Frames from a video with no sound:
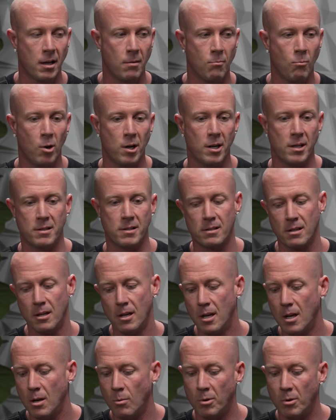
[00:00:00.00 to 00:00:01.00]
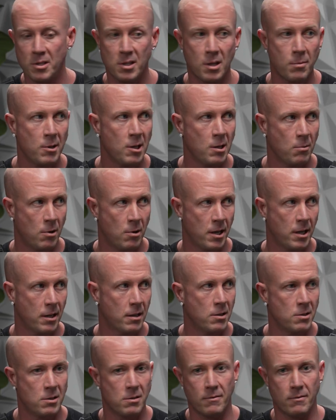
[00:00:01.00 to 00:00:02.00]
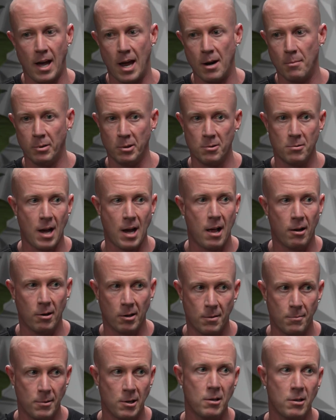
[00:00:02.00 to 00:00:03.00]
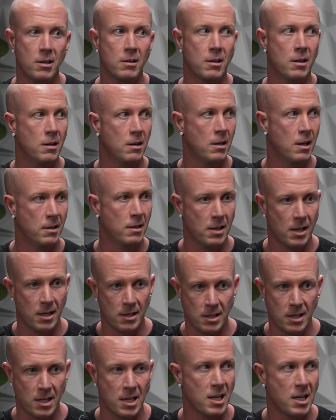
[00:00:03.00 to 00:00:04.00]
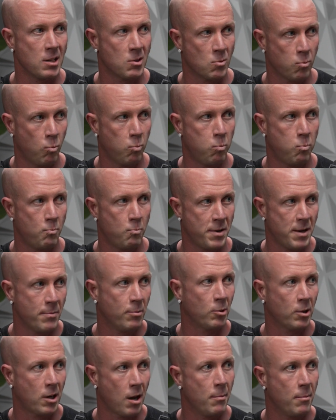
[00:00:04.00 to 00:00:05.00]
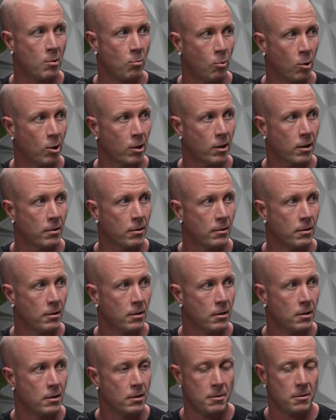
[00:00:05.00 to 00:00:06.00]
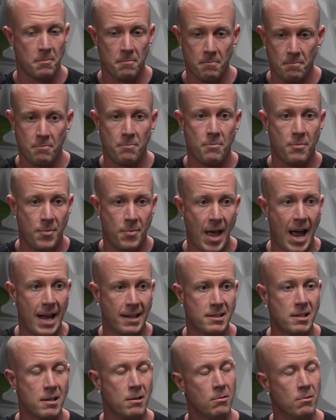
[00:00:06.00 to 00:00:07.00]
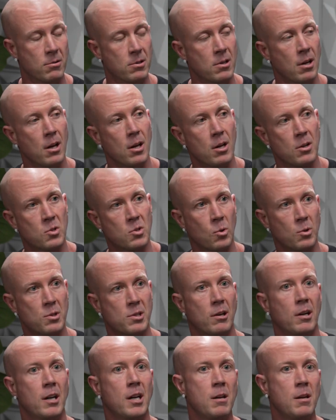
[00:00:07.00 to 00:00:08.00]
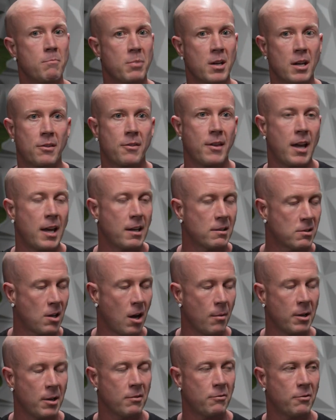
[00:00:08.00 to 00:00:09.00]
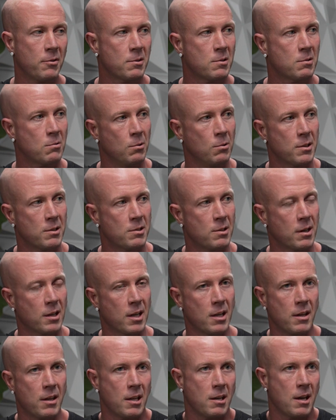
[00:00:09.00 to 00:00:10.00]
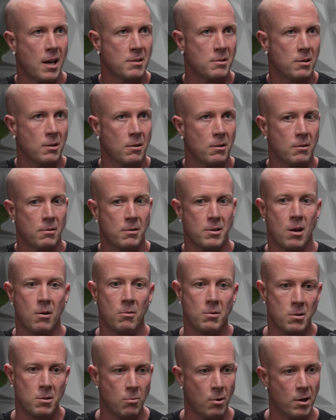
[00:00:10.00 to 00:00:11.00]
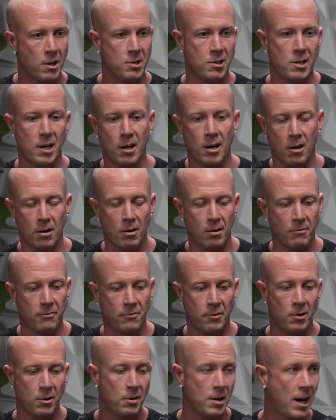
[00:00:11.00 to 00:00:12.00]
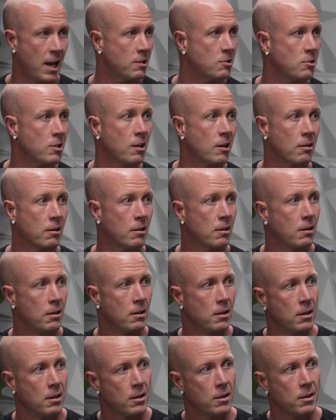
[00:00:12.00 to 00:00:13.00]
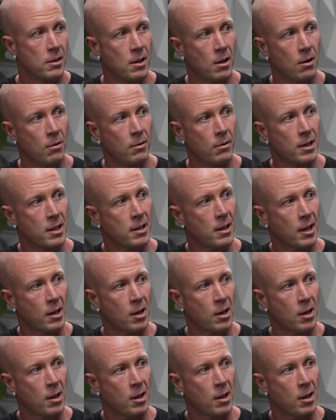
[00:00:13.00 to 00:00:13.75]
and what is the community wanting? Because you've got a blue collar community that it needs people to come and work. That's huge. So is there any big things coming for the school district? Anything you guys are, you want to share for next year? Anything